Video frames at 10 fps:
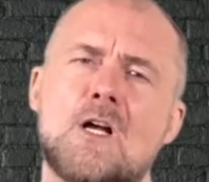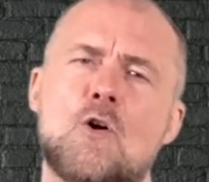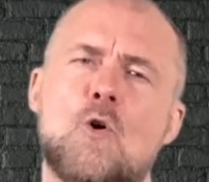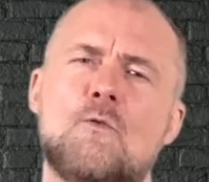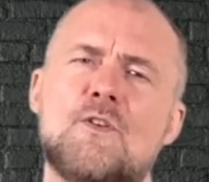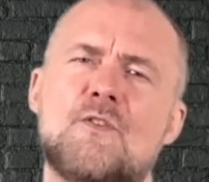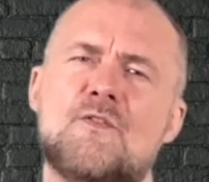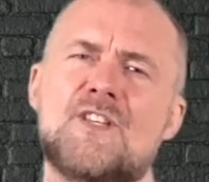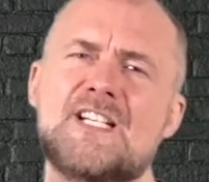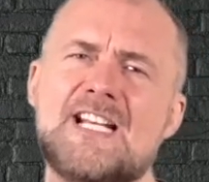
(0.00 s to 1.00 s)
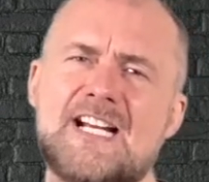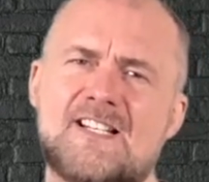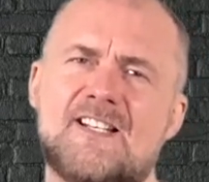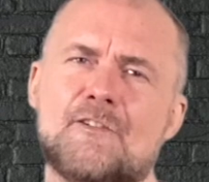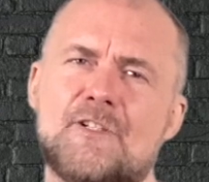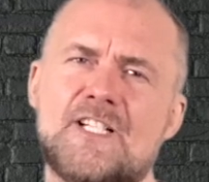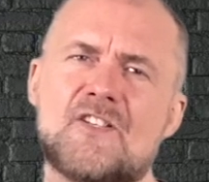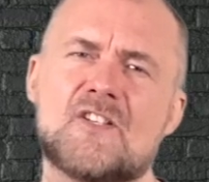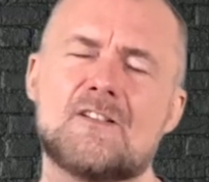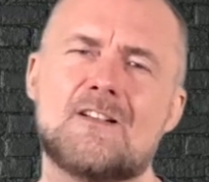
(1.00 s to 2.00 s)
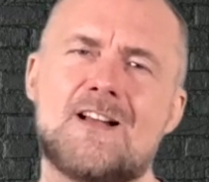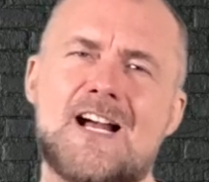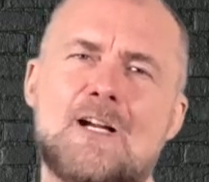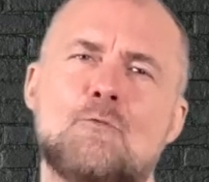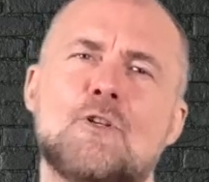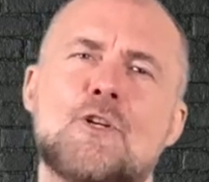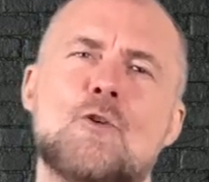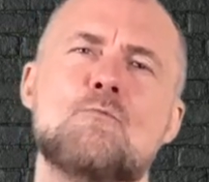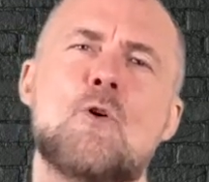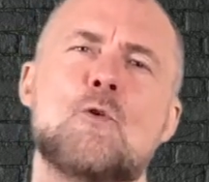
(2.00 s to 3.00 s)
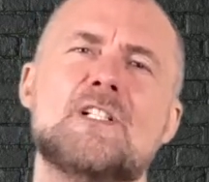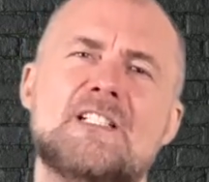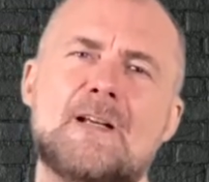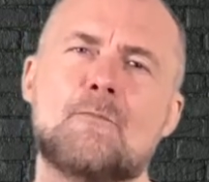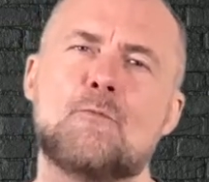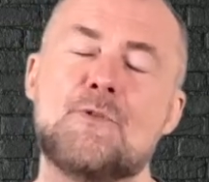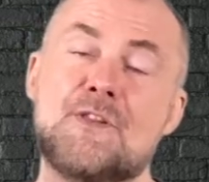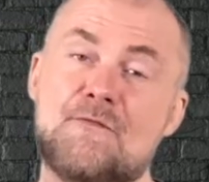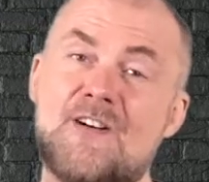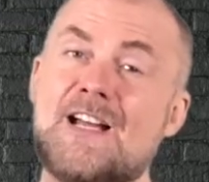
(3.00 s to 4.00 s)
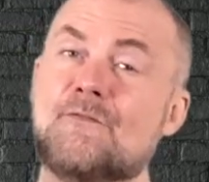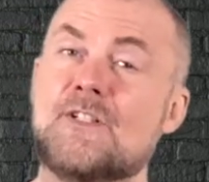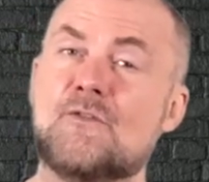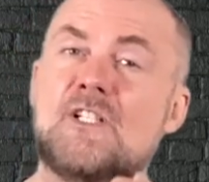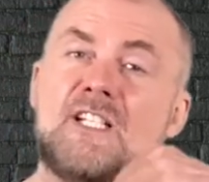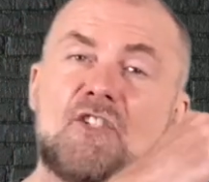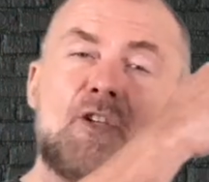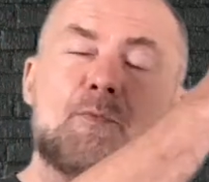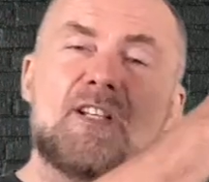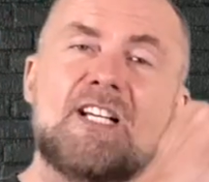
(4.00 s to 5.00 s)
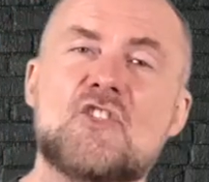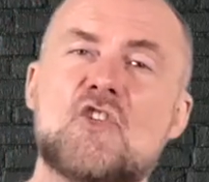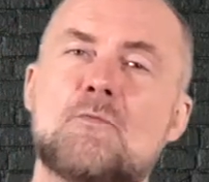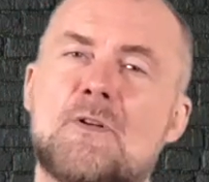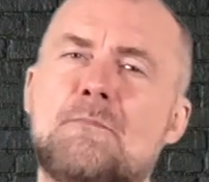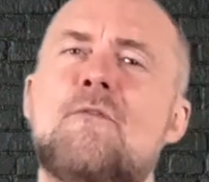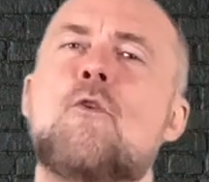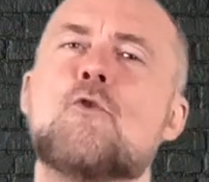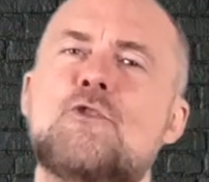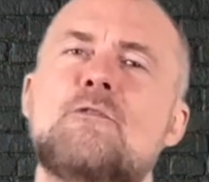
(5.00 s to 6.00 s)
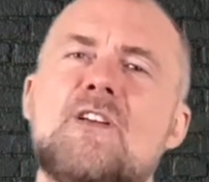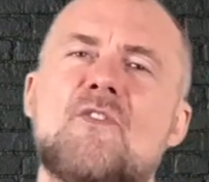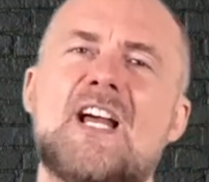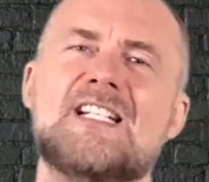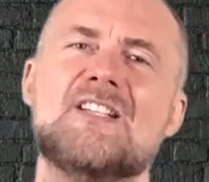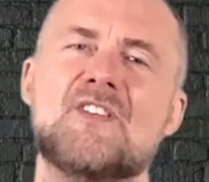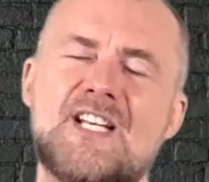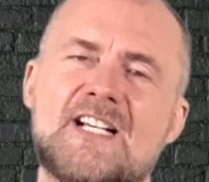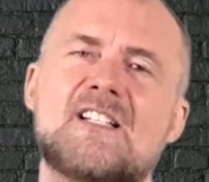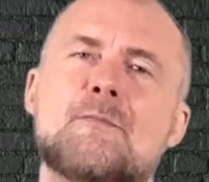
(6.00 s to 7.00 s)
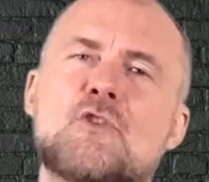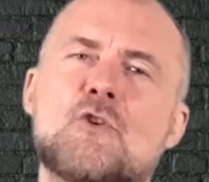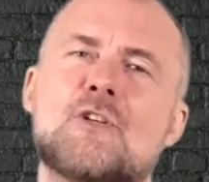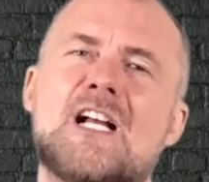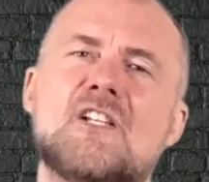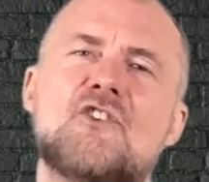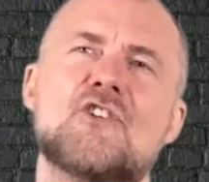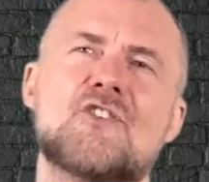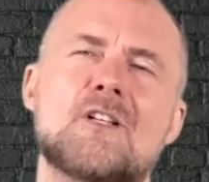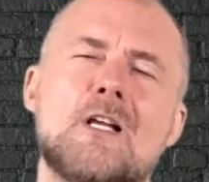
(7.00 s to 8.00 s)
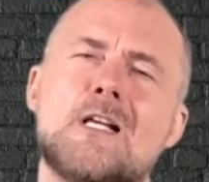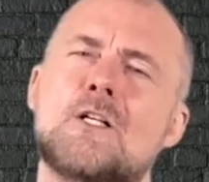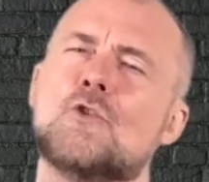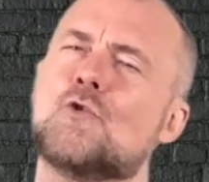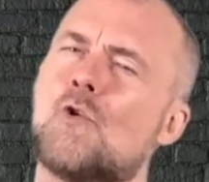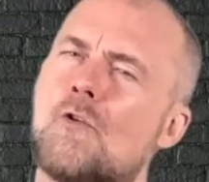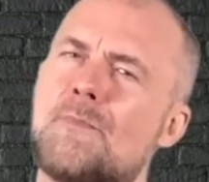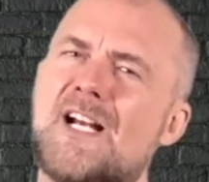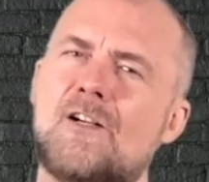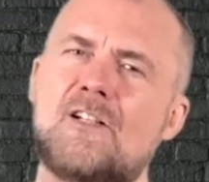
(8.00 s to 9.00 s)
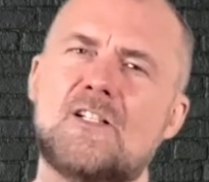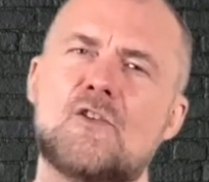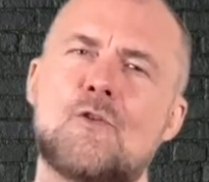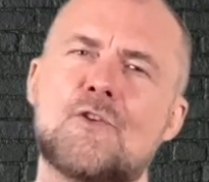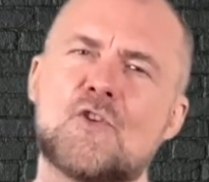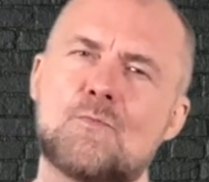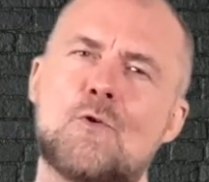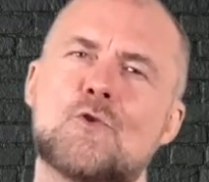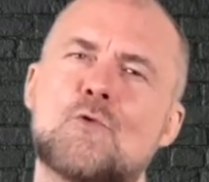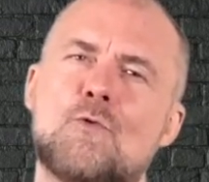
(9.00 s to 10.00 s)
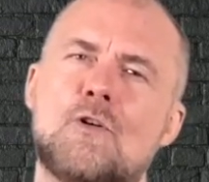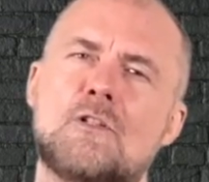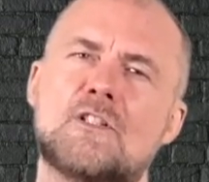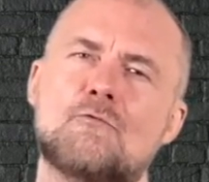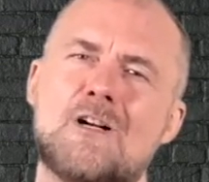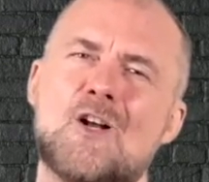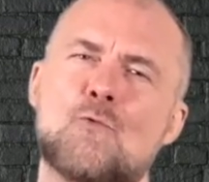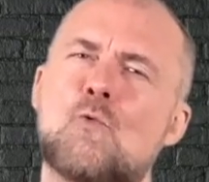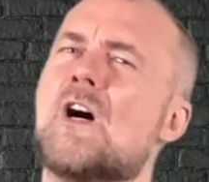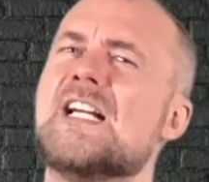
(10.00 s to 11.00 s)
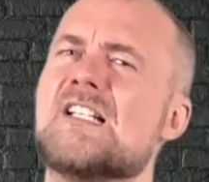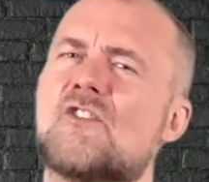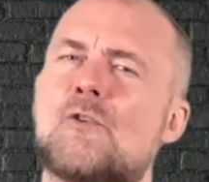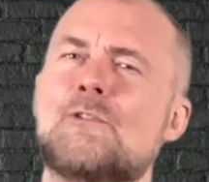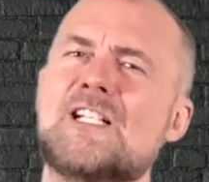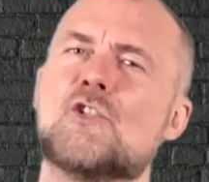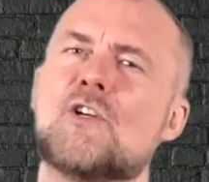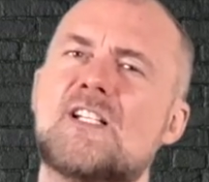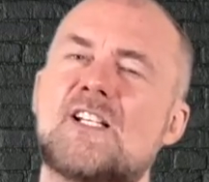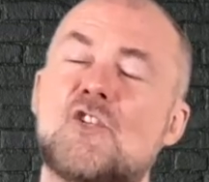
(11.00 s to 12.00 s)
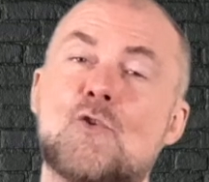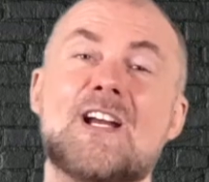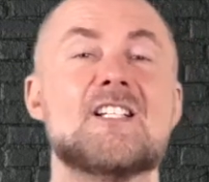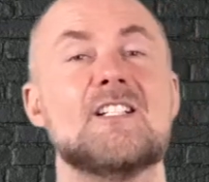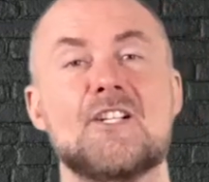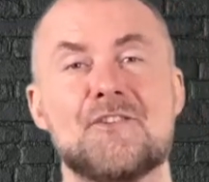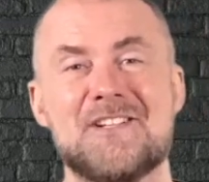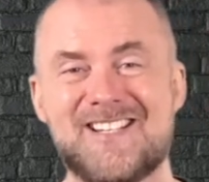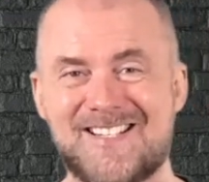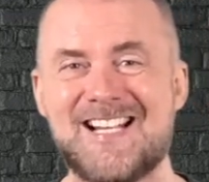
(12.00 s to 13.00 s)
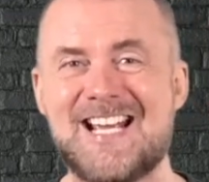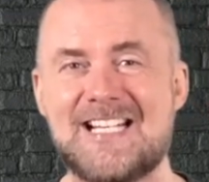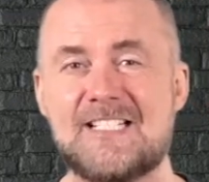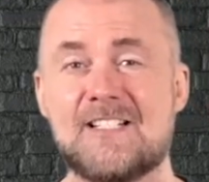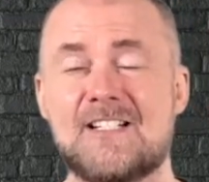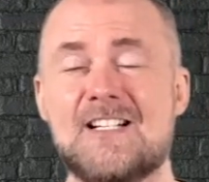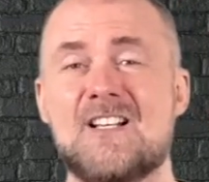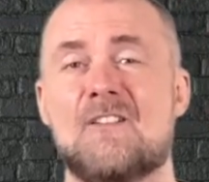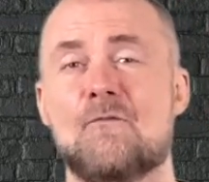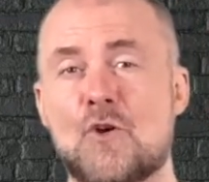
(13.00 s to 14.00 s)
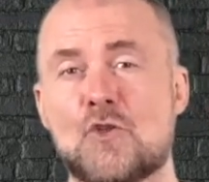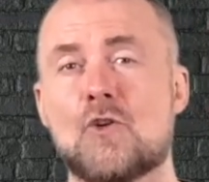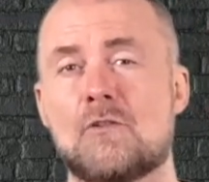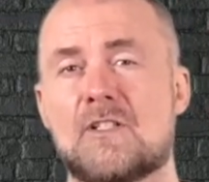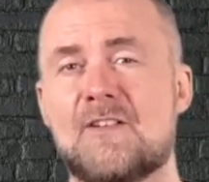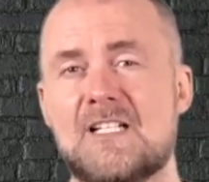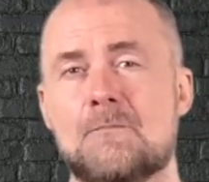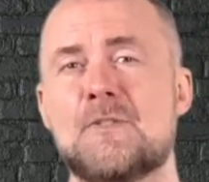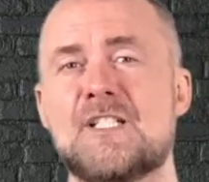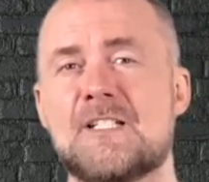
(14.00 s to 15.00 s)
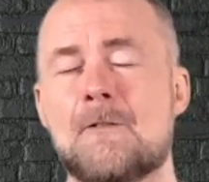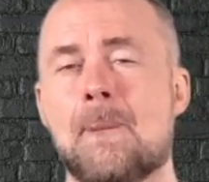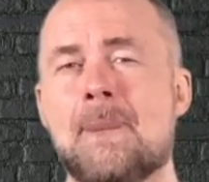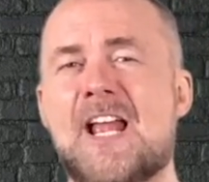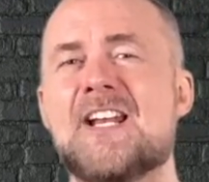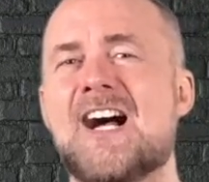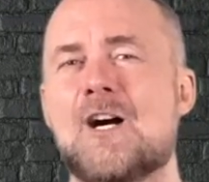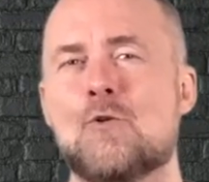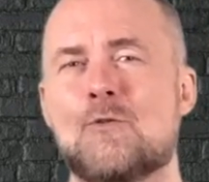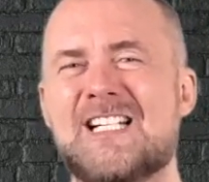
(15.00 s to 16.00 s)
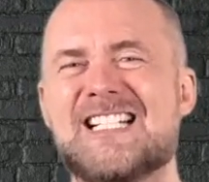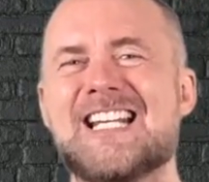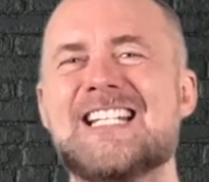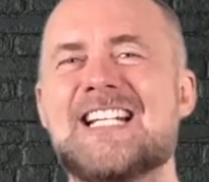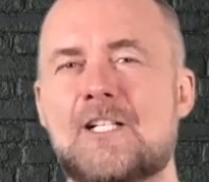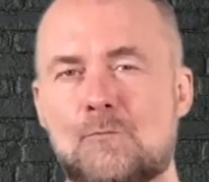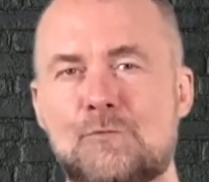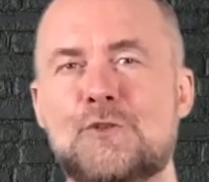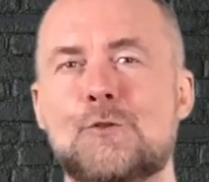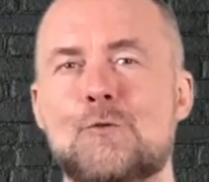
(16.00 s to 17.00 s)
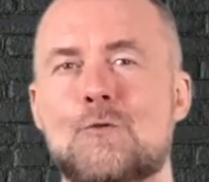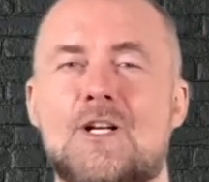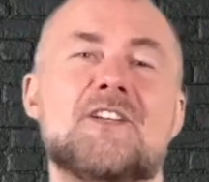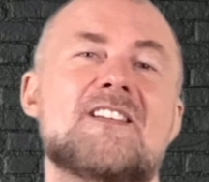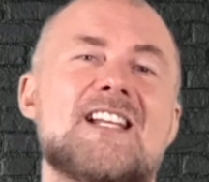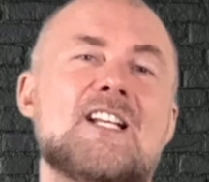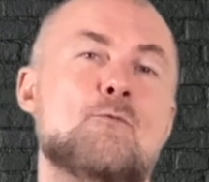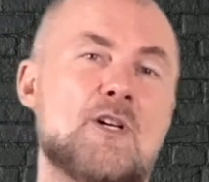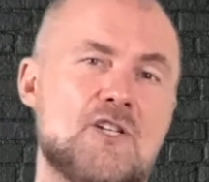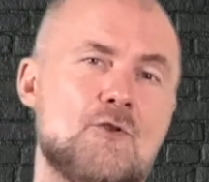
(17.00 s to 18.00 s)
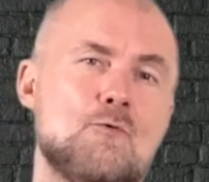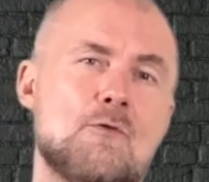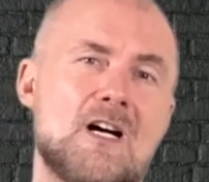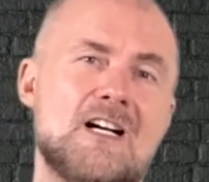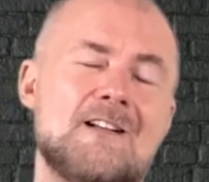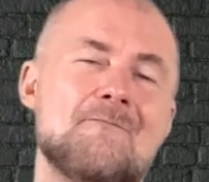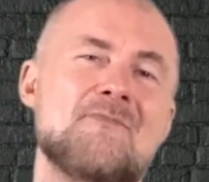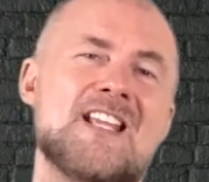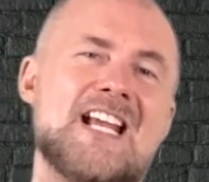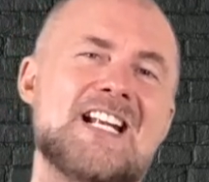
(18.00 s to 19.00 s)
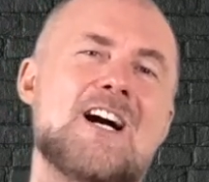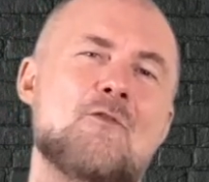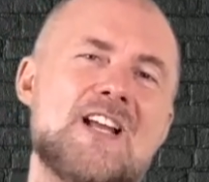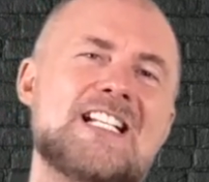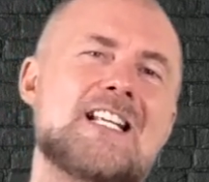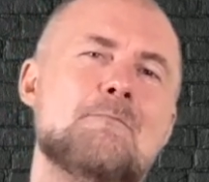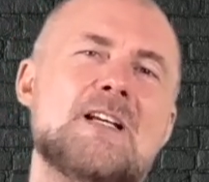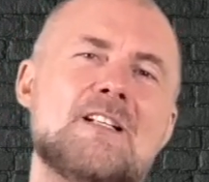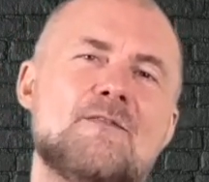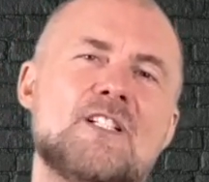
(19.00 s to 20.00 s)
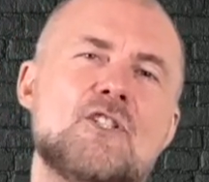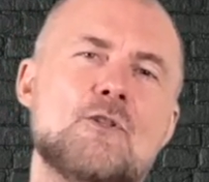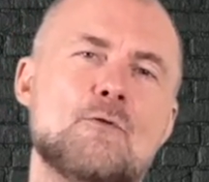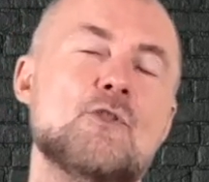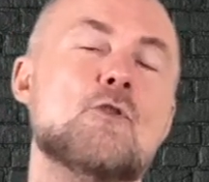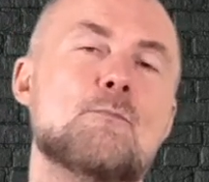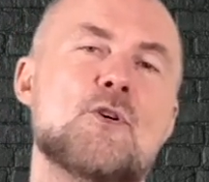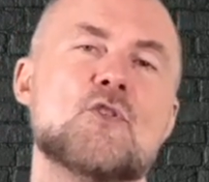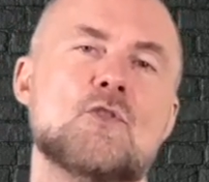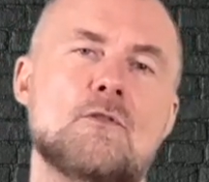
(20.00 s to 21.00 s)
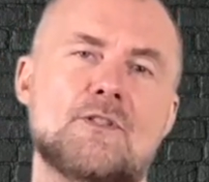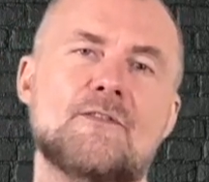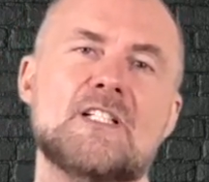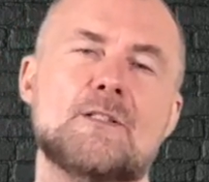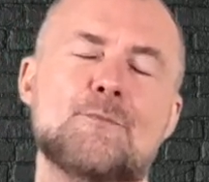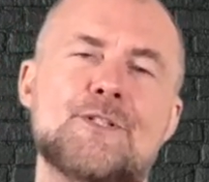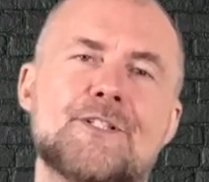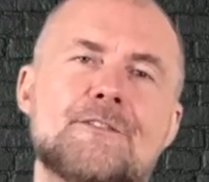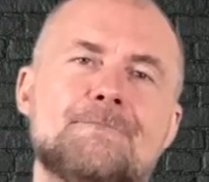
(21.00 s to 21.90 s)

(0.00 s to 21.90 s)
Over the next series, I will go more in depth with the 5 different leadership stages, but before doing that in the next episode, I'll just draw a parallel to the sports world around why it's so interesting to actually understand vertical development and how it can help you understand where you are and how that can benefit you in your personal development.